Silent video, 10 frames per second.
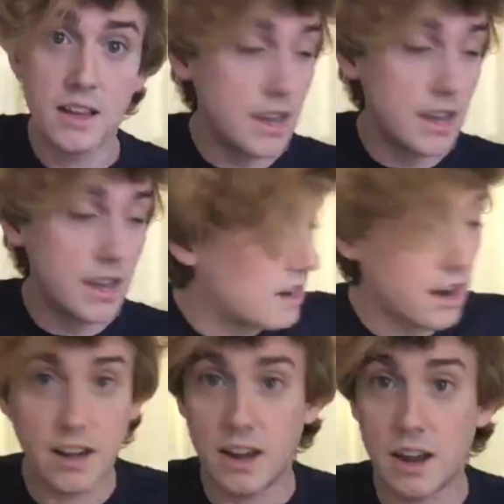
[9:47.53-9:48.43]
it's not
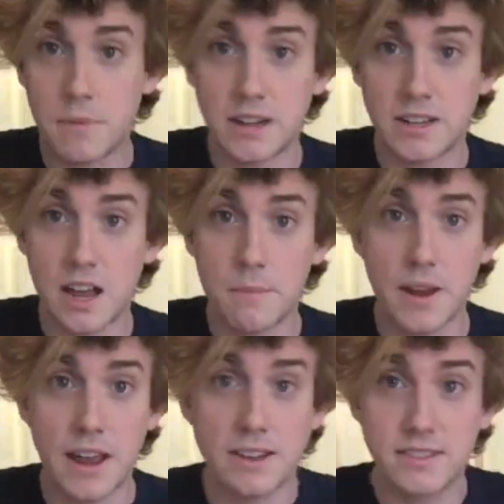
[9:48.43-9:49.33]
going to get picked up
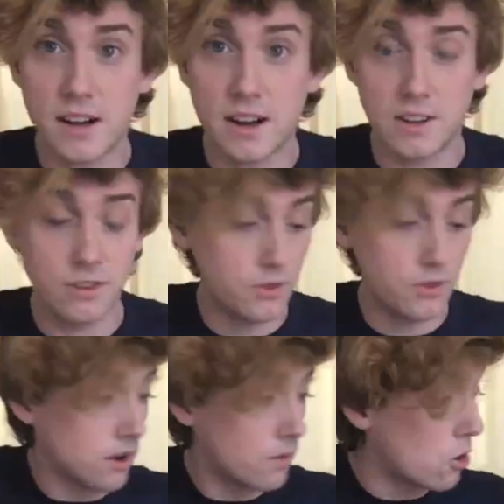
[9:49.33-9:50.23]
and it's not going to do the
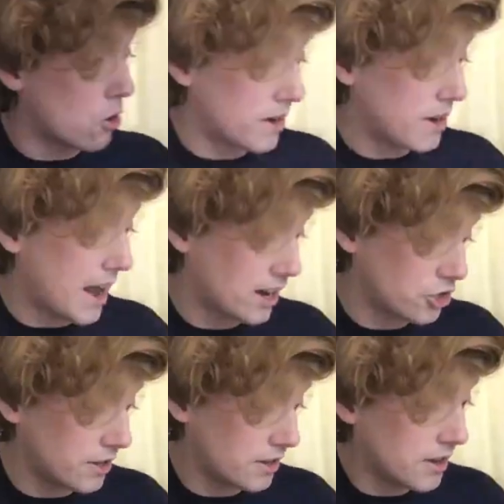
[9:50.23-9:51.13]
appropriate
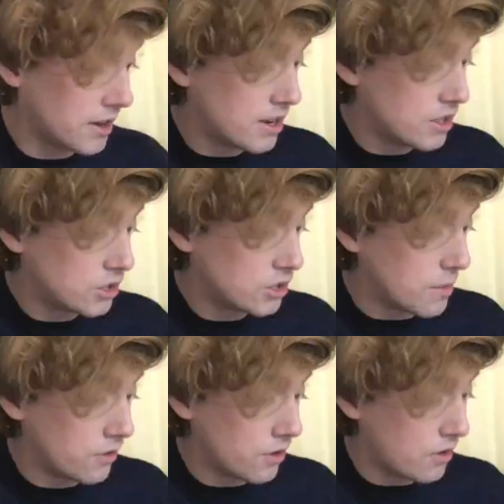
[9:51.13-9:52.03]
action. So I
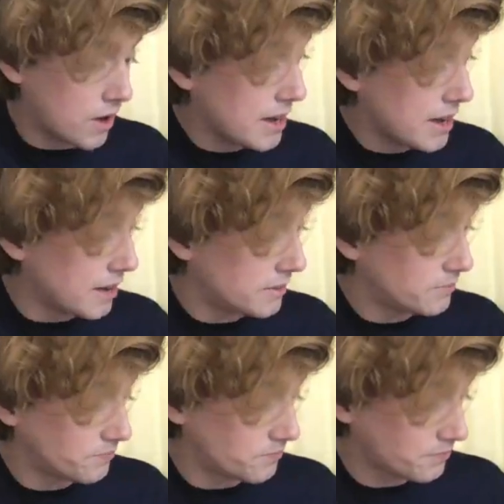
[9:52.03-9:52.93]
move it right in,
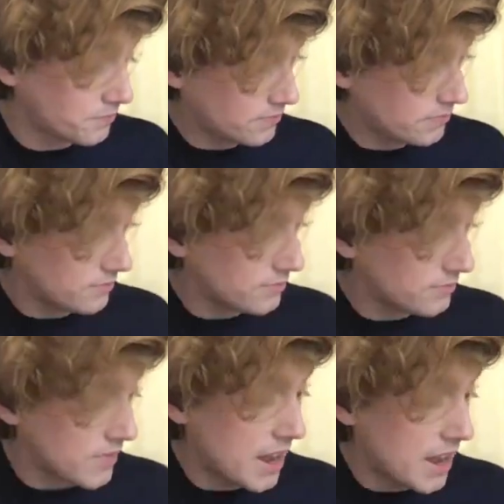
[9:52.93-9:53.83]

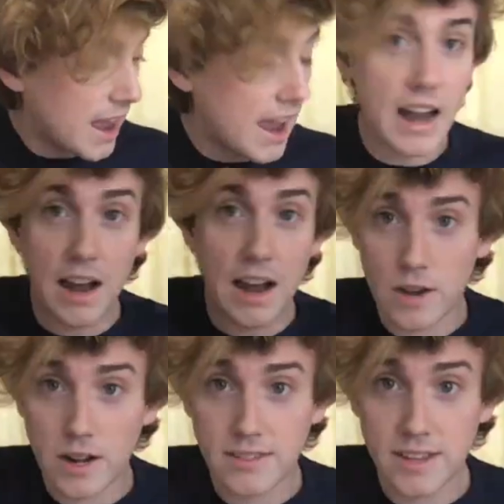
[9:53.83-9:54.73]
And I've
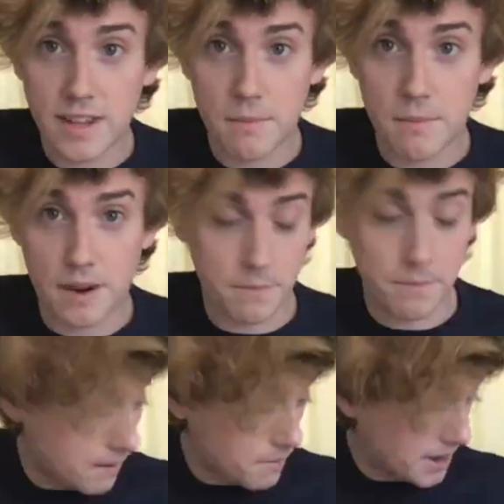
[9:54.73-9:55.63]
already set up
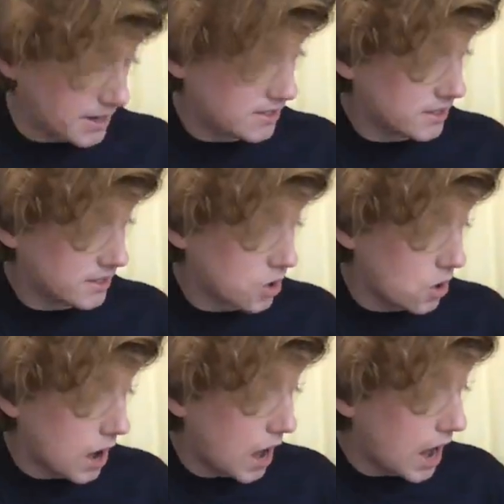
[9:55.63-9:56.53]
my base,
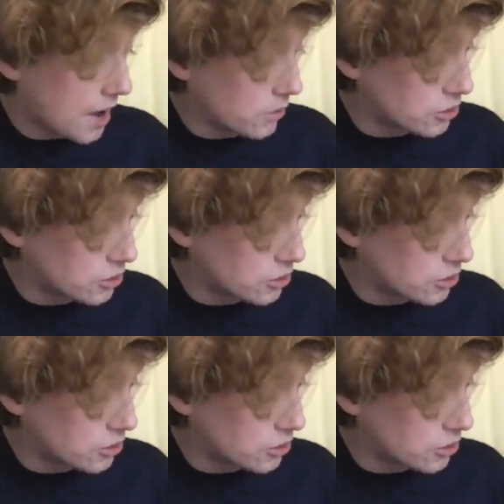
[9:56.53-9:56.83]
so I will